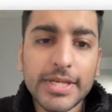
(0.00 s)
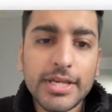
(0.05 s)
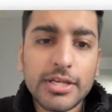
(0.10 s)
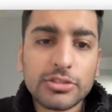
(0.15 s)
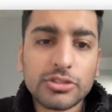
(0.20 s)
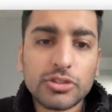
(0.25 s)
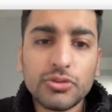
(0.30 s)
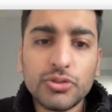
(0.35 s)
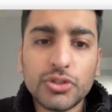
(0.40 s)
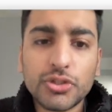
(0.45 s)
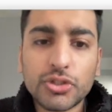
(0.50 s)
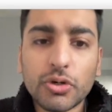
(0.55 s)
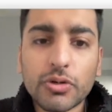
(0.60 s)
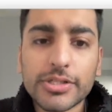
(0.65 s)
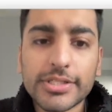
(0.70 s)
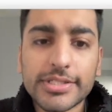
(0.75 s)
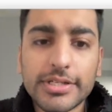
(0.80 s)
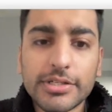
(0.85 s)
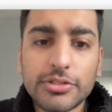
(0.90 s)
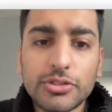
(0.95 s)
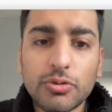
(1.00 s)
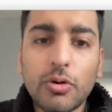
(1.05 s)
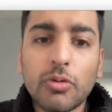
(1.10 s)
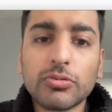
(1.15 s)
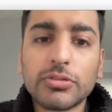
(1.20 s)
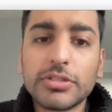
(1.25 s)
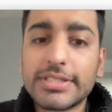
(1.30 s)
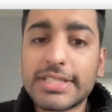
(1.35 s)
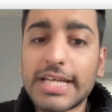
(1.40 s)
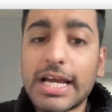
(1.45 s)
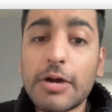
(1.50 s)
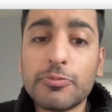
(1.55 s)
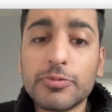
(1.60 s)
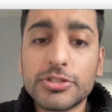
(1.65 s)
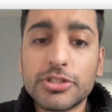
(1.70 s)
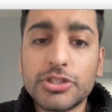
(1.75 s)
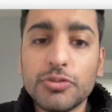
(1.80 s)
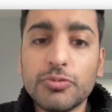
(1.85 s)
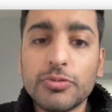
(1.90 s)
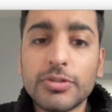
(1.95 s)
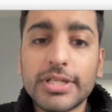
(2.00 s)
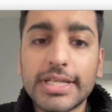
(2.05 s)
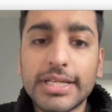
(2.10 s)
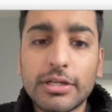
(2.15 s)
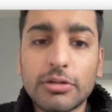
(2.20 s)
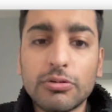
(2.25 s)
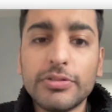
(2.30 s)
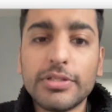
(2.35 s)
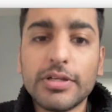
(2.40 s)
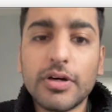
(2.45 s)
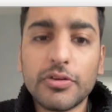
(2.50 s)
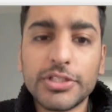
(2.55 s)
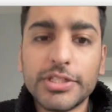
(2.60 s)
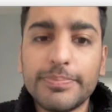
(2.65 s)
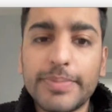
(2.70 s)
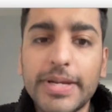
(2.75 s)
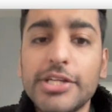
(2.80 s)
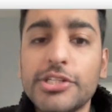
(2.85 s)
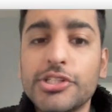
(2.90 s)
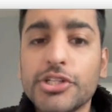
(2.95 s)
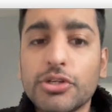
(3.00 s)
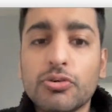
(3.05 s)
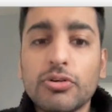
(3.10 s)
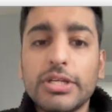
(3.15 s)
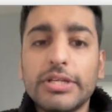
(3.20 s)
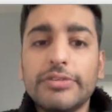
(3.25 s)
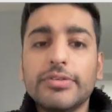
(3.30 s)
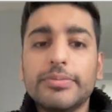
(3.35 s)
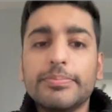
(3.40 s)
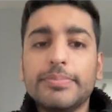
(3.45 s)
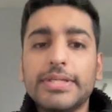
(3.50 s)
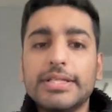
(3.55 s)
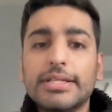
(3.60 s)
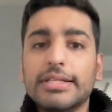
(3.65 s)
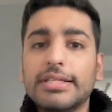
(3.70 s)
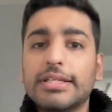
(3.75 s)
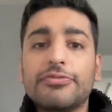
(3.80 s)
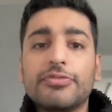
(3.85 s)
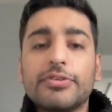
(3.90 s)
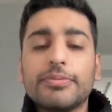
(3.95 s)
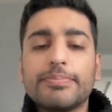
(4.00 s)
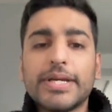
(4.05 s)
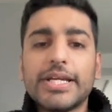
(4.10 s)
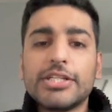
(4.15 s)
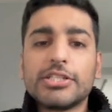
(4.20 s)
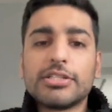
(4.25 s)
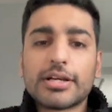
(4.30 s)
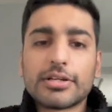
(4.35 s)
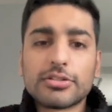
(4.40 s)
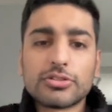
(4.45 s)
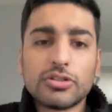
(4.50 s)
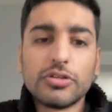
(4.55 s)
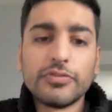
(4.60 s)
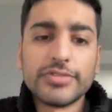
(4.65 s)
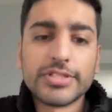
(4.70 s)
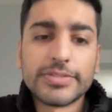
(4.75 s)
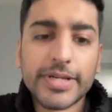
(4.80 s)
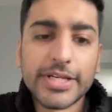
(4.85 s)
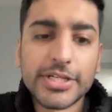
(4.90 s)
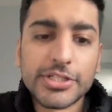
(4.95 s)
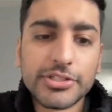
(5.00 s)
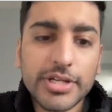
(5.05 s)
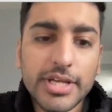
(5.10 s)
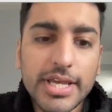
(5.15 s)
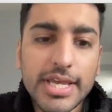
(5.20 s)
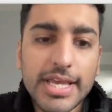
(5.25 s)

So Uttoxeter to Alton Towers, do you want to include that on your page? It could even be a different page, like a service page.